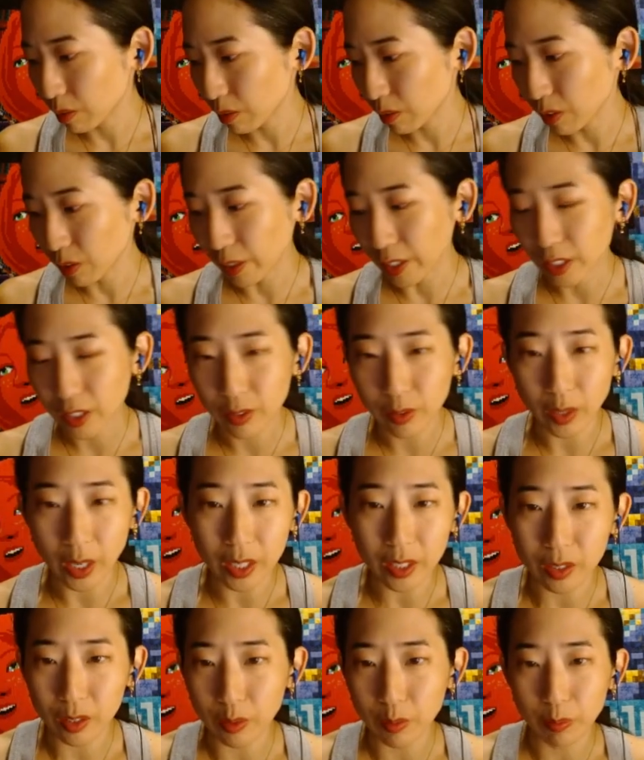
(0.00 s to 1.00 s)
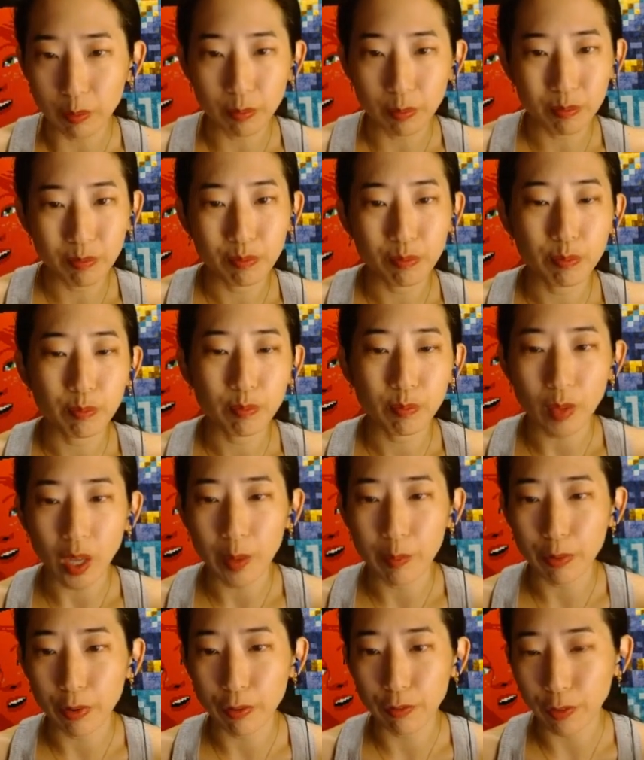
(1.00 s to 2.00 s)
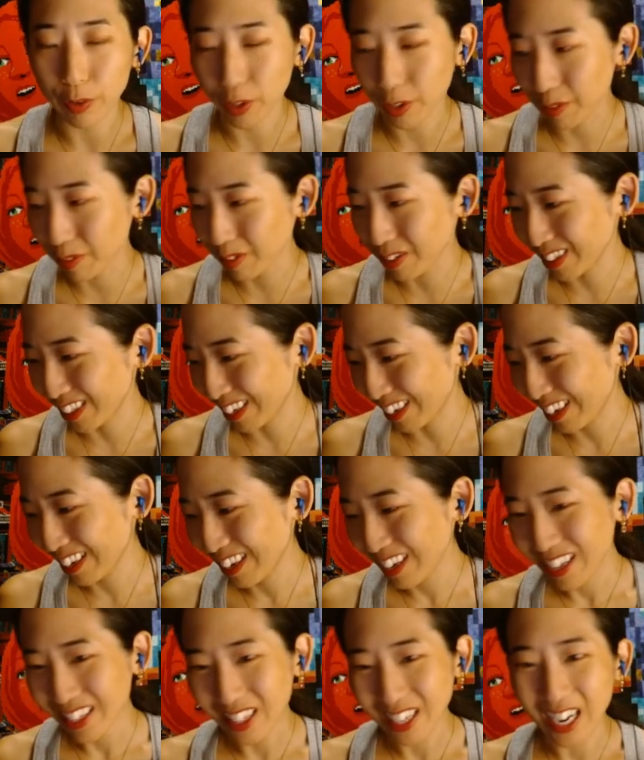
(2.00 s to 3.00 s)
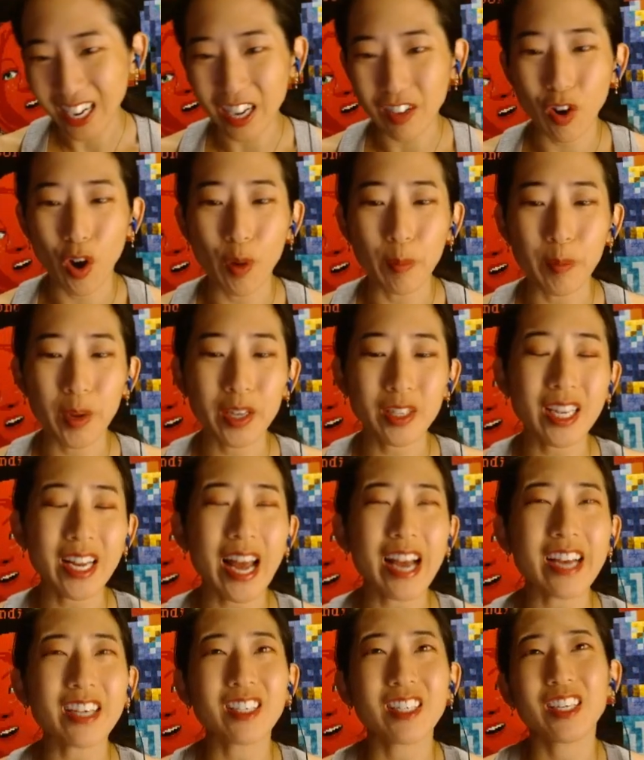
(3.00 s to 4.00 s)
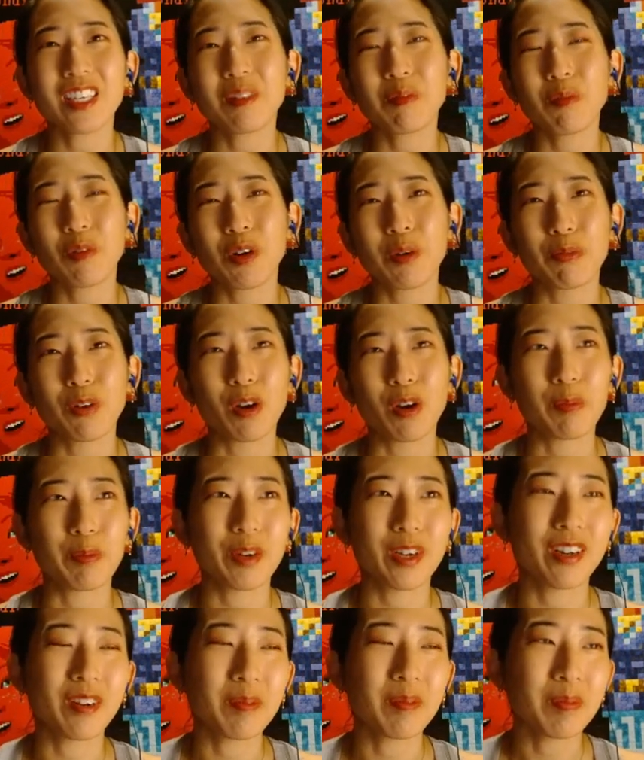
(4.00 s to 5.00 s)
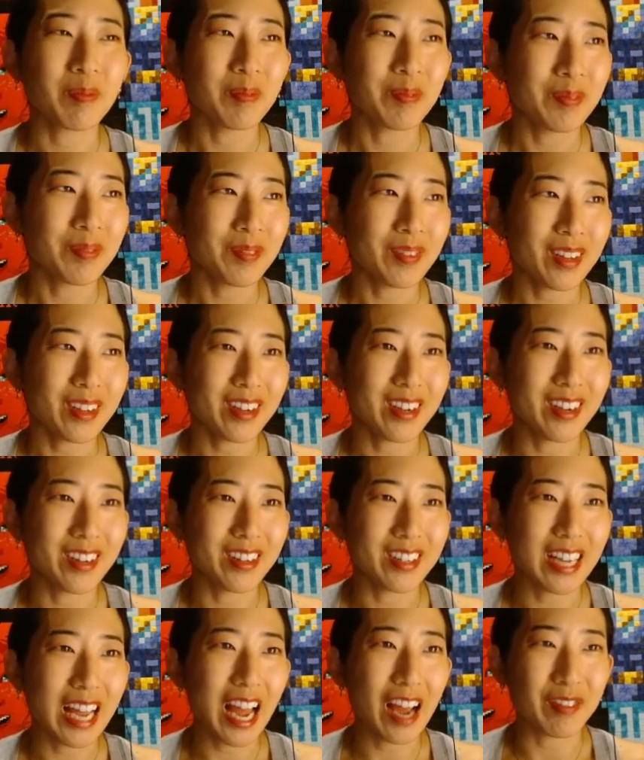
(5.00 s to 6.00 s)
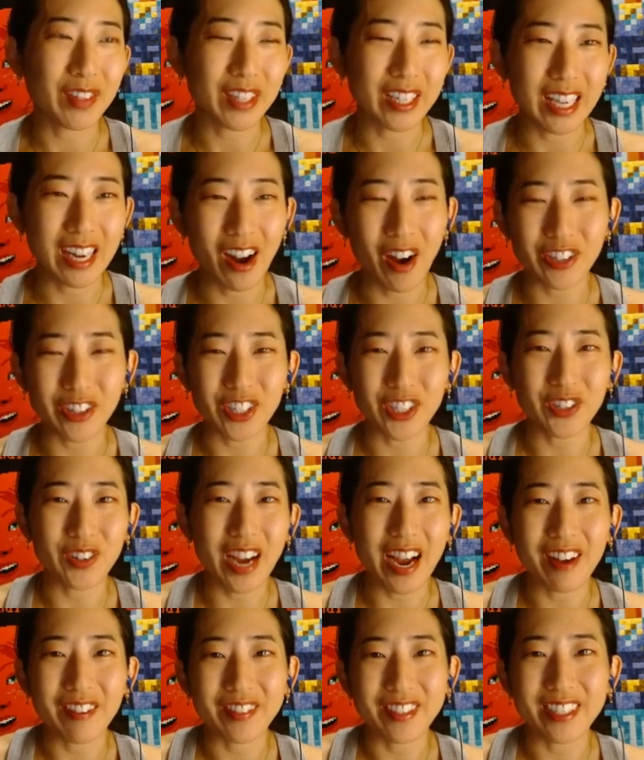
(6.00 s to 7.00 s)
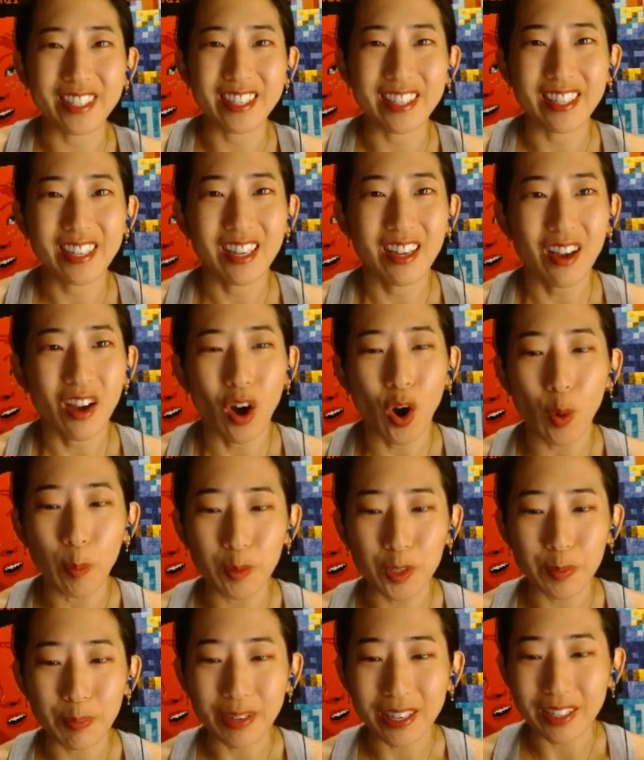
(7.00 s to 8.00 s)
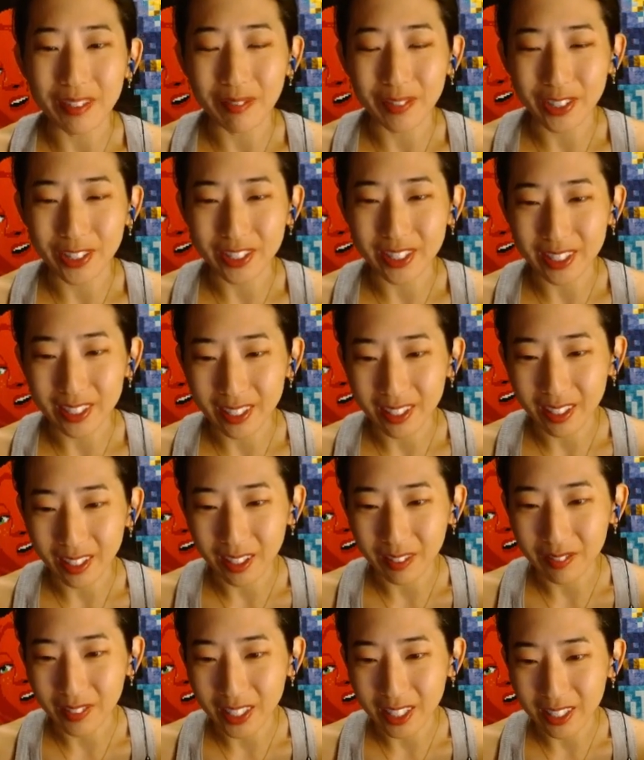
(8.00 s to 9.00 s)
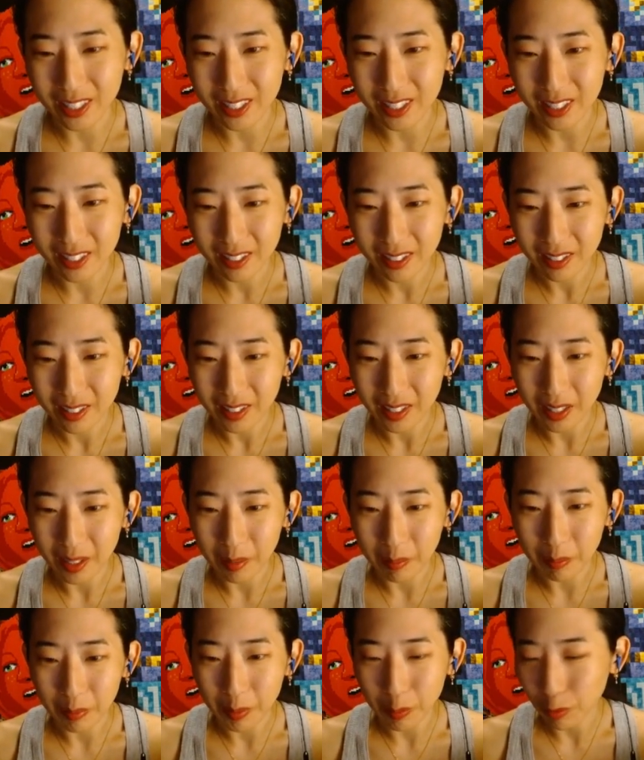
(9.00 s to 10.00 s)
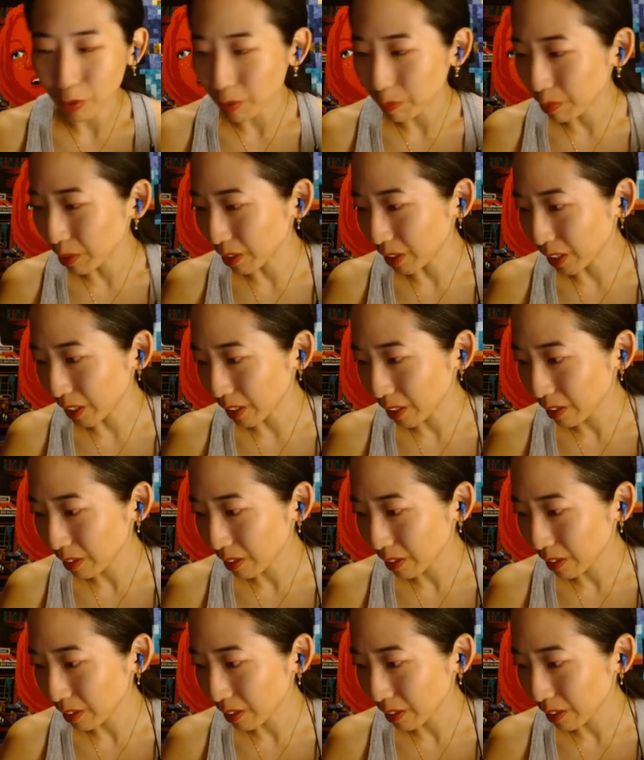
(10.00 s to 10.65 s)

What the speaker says: So I prefer the kind of home. It actually is more appropriate to have like an arts and crafty homespun version of Nancy. Be more appealing.